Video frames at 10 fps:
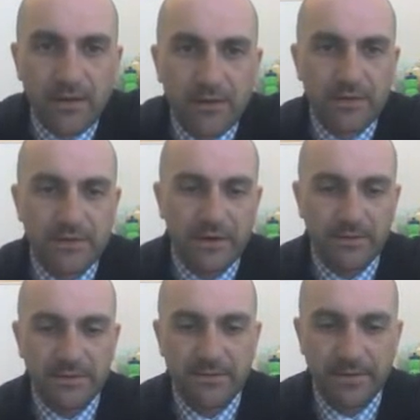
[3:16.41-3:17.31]
First
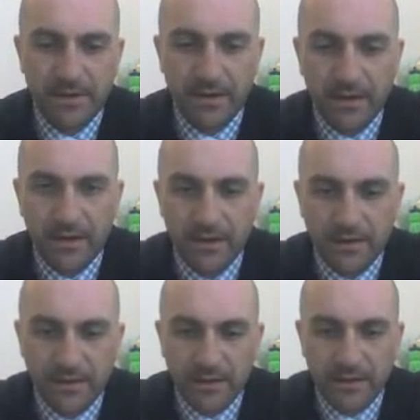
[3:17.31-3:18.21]
variable is going to be
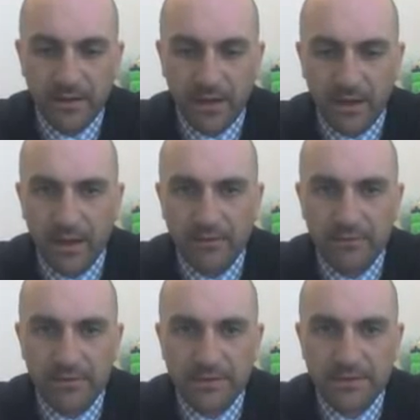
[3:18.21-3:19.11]
called
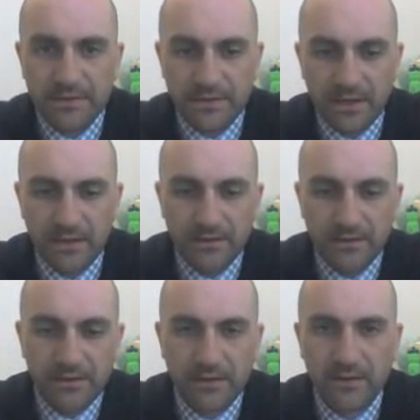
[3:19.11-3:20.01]

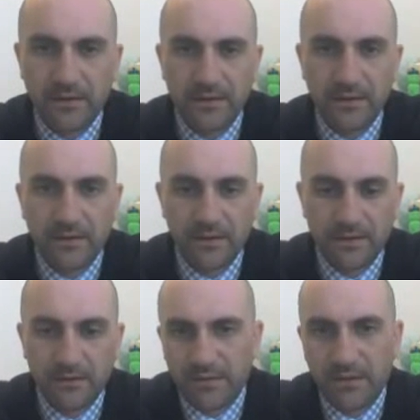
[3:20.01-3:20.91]
result.
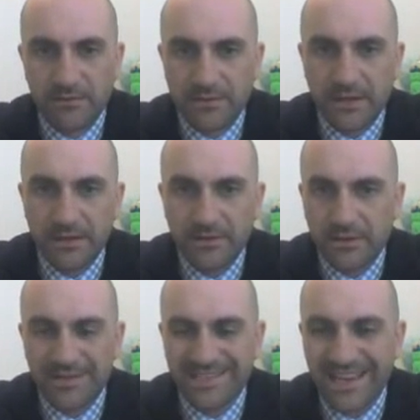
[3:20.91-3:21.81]
Call it result,
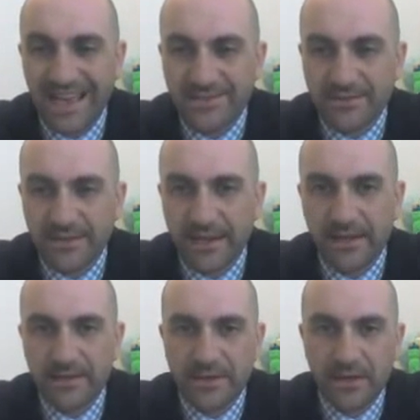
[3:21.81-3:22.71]
sure. It's like heads or
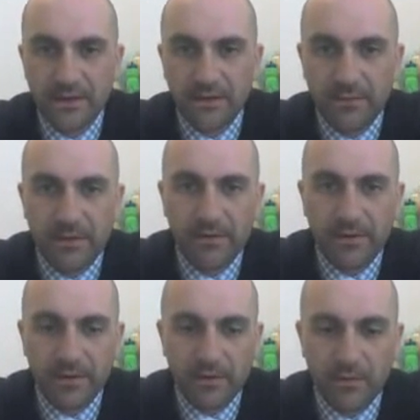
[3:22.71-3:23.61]
tails. How
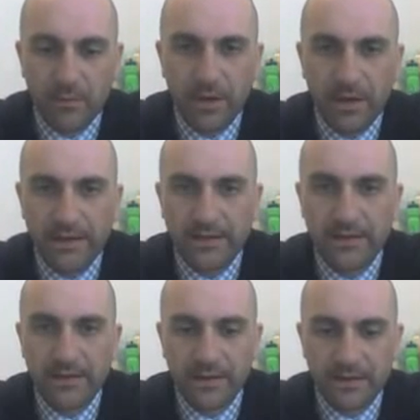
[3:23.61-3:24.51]
about what
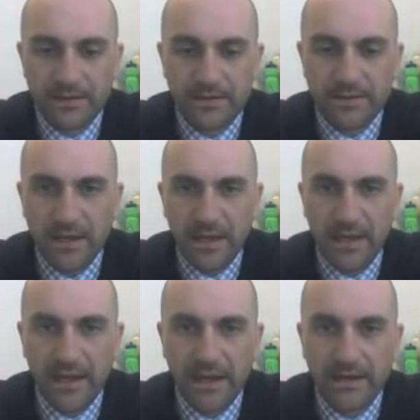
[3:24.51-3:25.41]

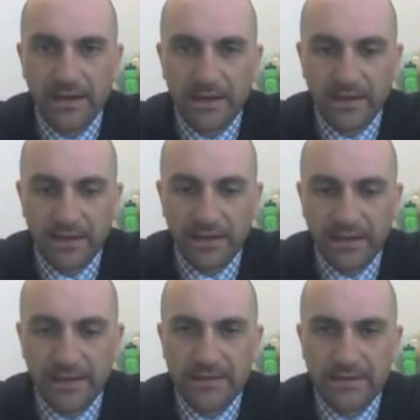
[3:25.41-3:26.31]
side
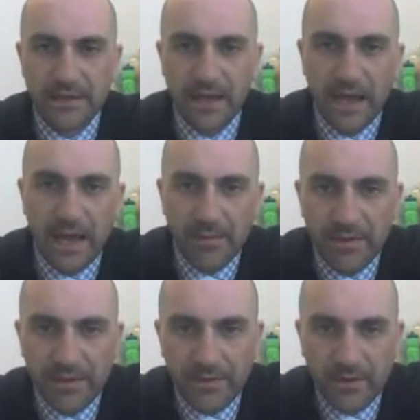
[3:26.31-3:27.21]
is
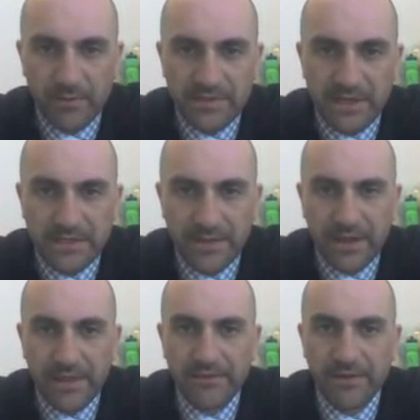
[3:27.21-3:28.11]
up? There we go, what side is up.
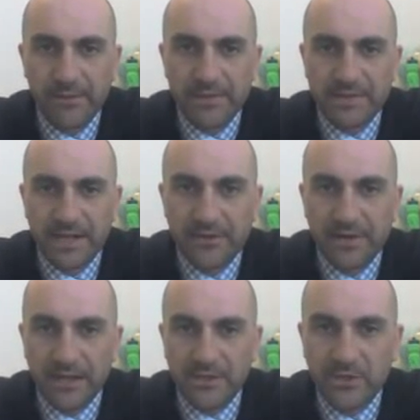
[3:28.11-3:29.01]
I like variables that you
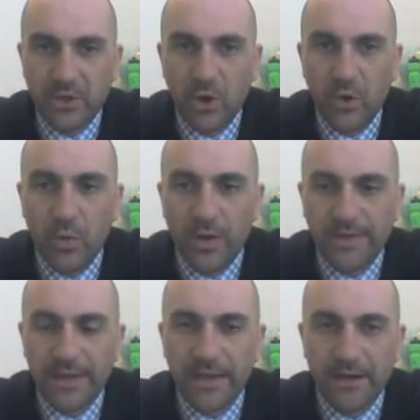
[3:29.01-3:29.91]
can actually know
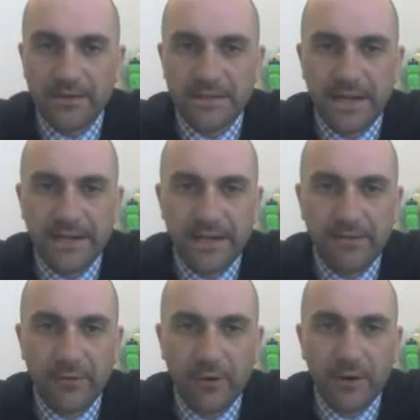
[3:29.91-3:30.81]
what they are standing in
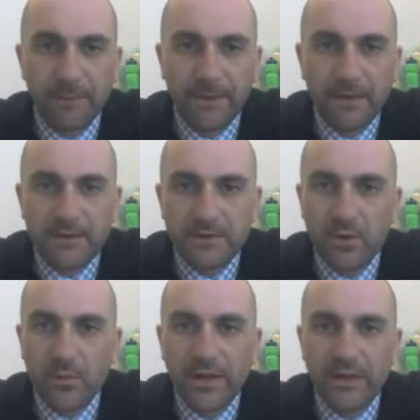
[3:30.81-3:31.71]
for.
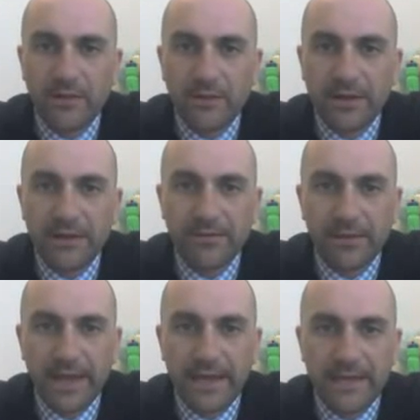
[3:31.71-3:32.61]
So when the green
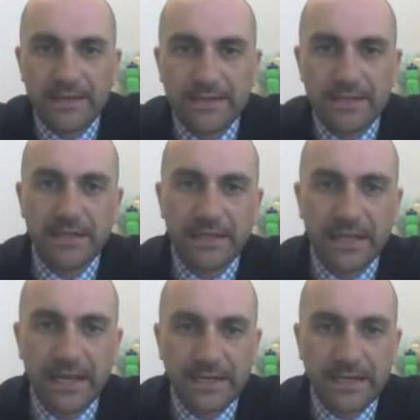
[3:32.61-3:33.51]
flag is
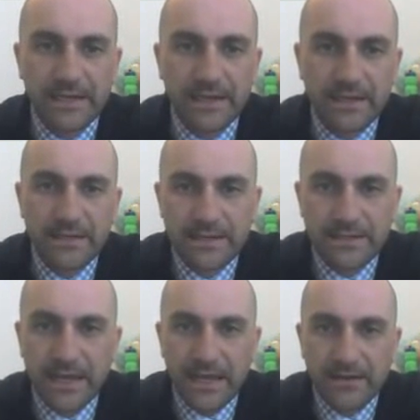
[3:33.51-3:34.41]
clicked,
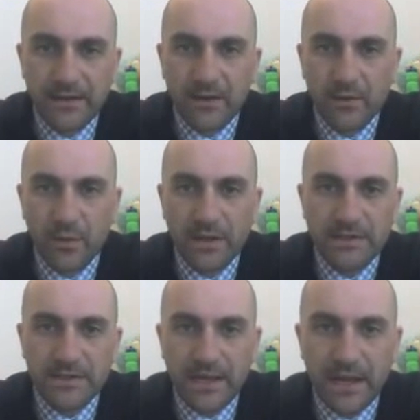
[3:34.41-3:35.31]
set what
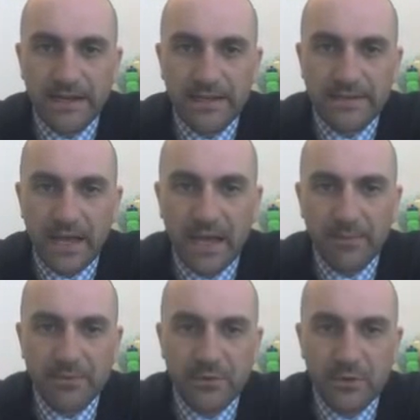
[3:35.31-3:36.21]
side is
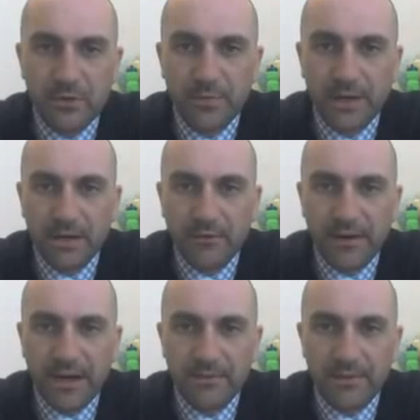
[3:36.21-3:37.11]
up to pick a
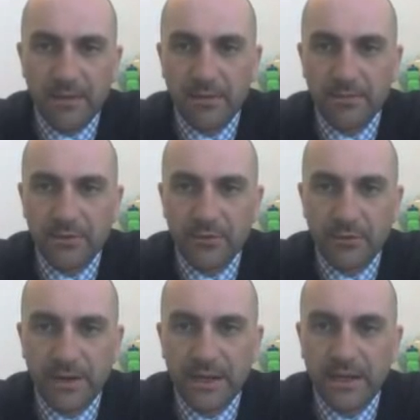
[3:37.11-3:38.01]
random number
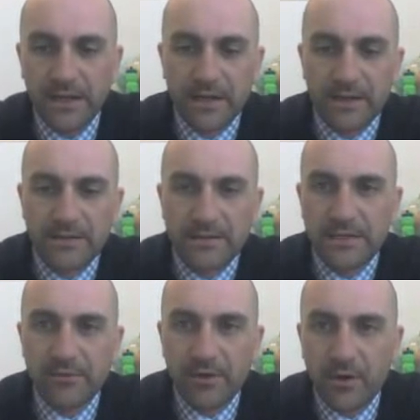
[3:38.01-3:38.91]
between
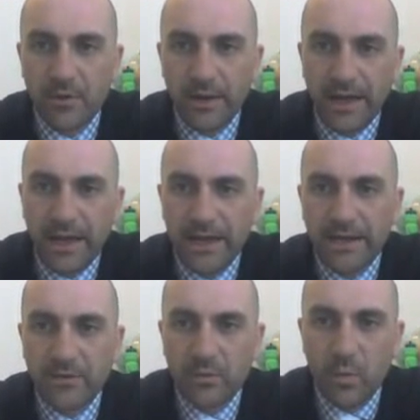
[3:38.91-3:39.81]
0
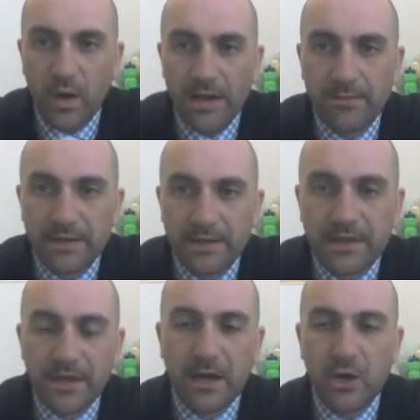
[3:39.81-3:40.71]
and 1,
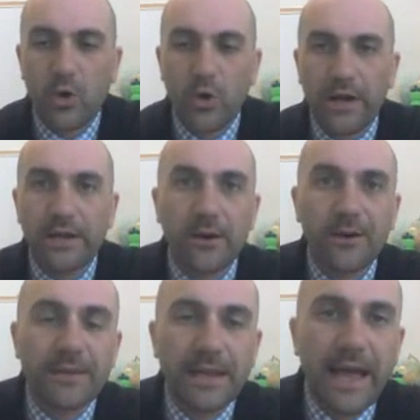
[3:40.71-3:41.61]
because a coin
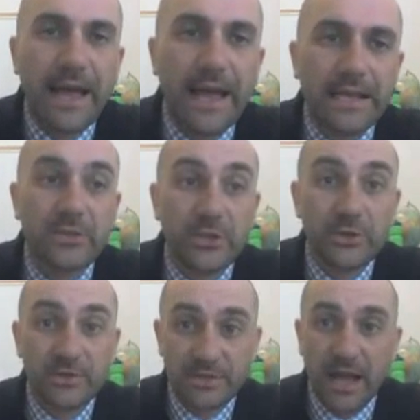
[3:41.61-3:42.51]
only has
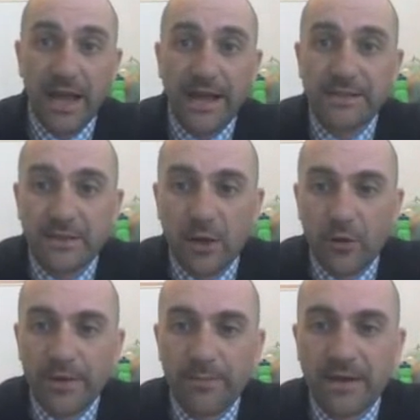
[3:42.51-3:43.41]
2 sides, so the
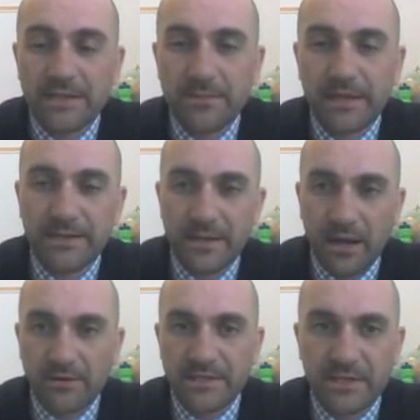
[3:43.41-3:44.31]
only possibilities
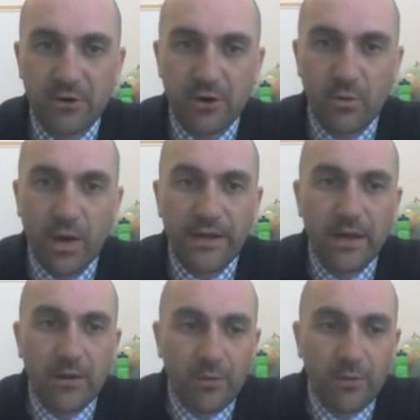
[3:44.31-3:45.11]
are 0 or 1.